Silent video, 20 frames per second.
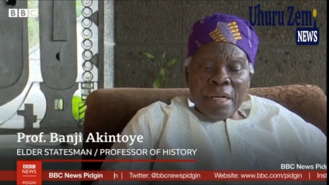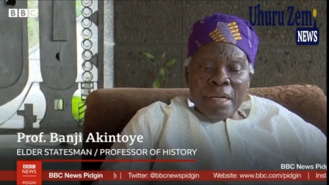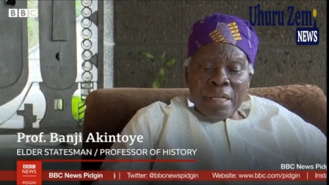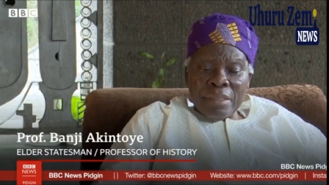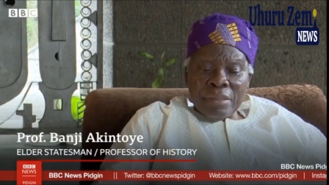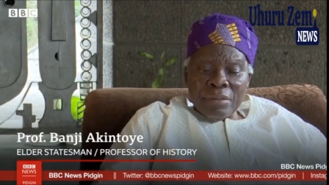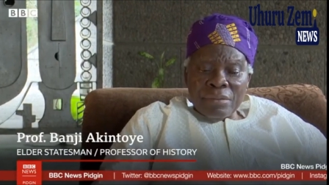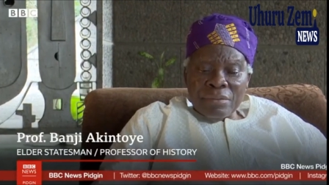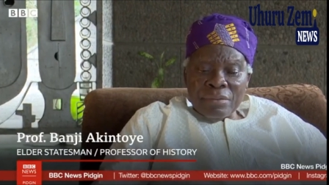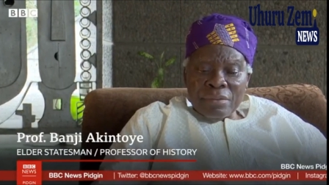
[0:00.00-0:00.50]
Kanu.
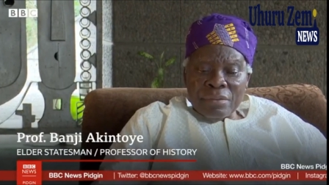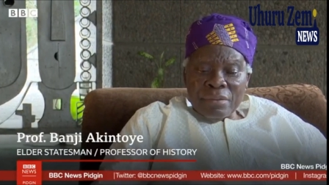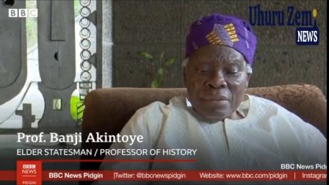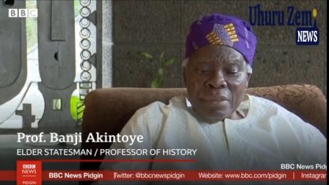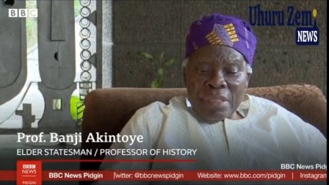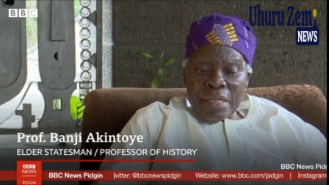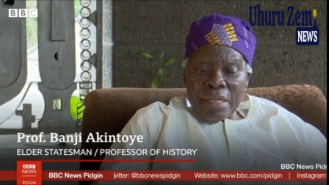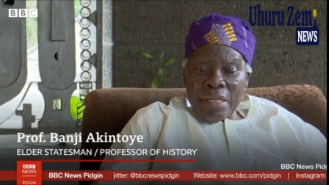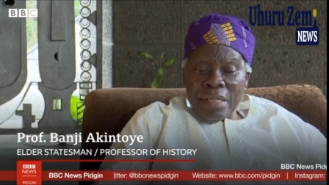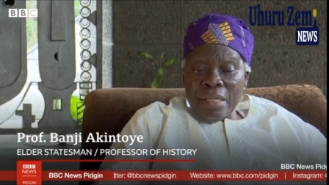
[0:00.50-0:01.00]

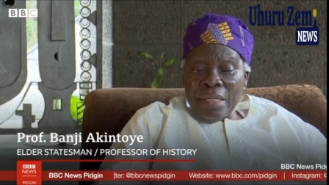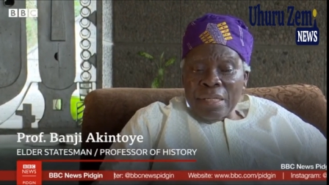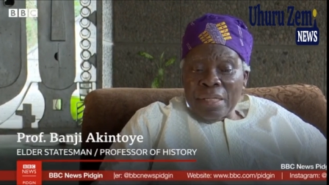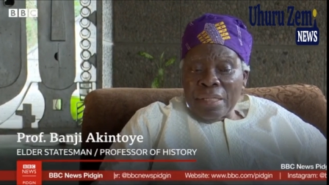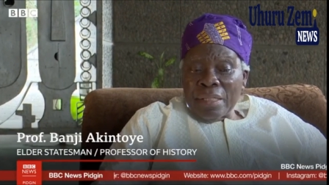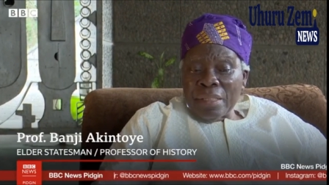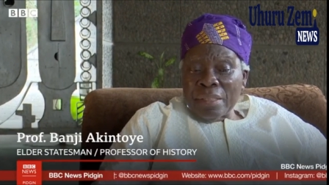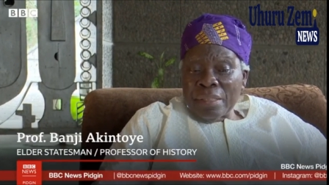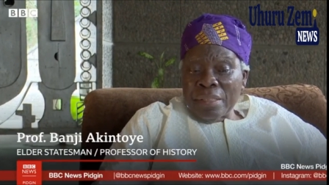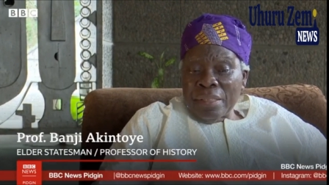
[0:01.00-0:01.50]
Uh,
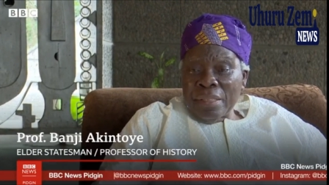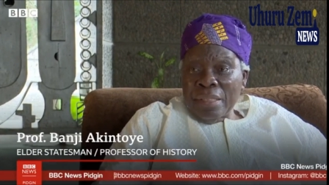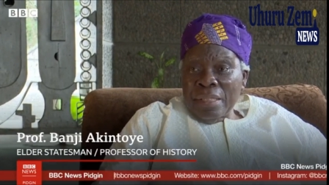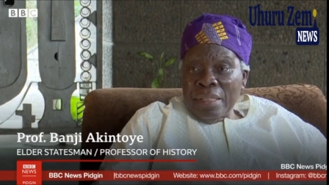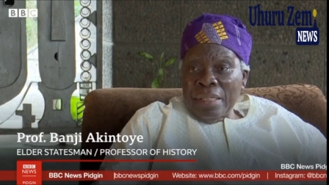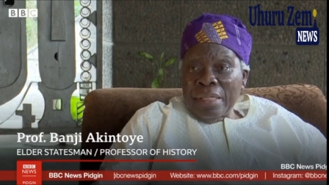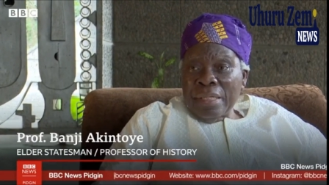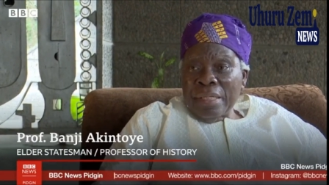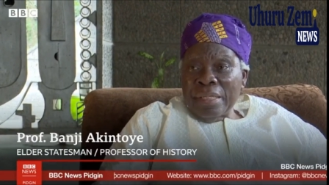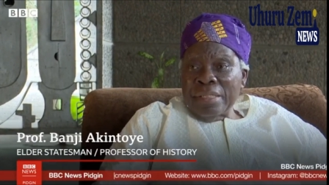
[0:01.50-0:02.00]

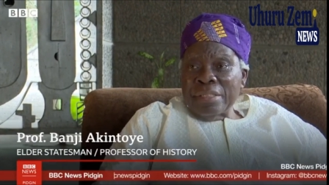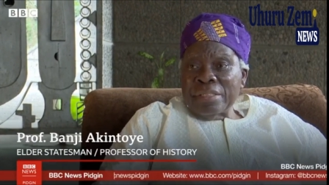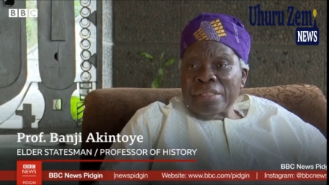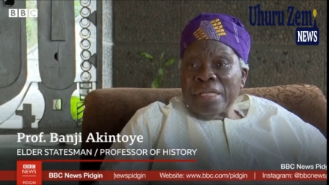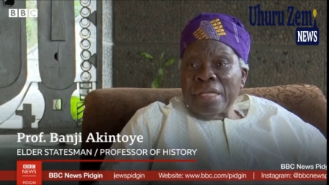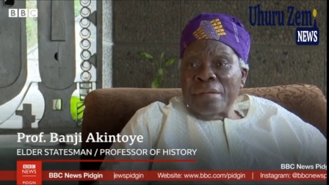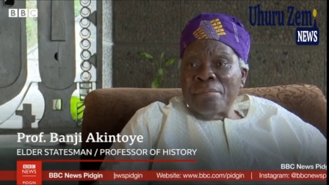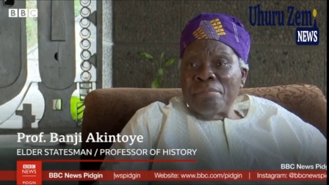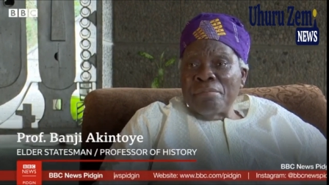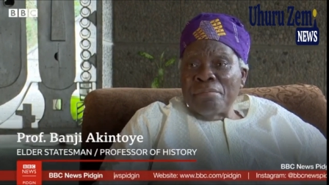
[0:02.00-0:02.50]

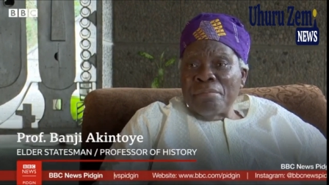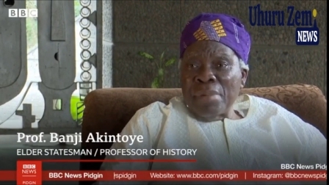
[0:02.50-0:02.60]
he's a